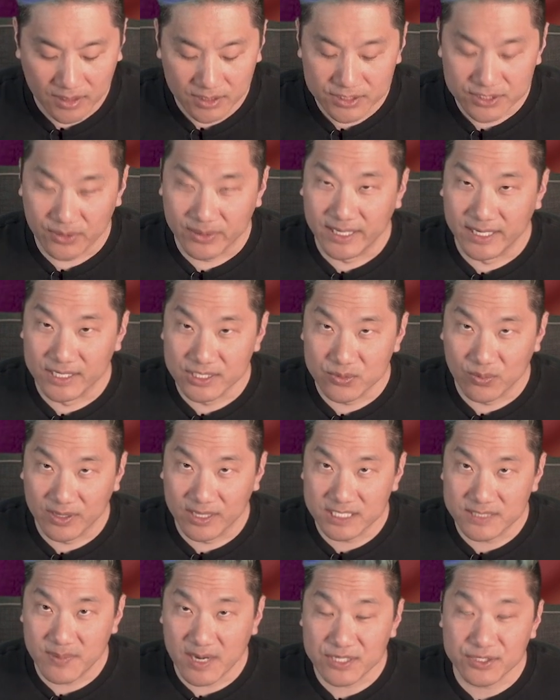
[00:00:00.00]
So here's one of
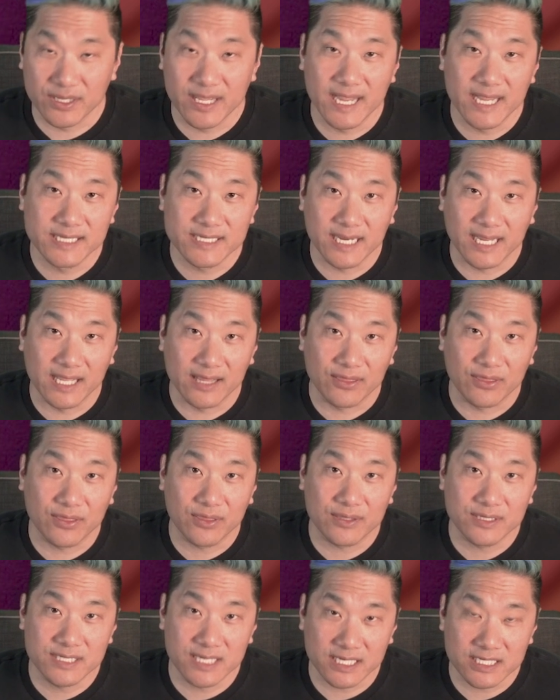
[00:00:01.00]
the special hands. I get
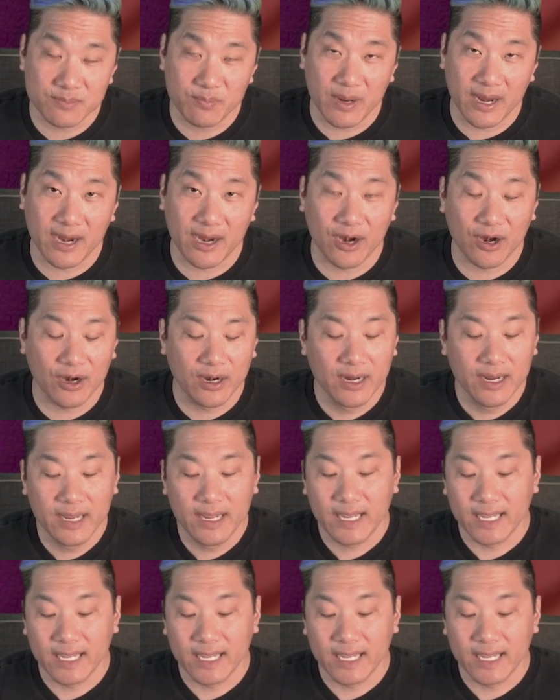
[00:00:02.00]
6 pair.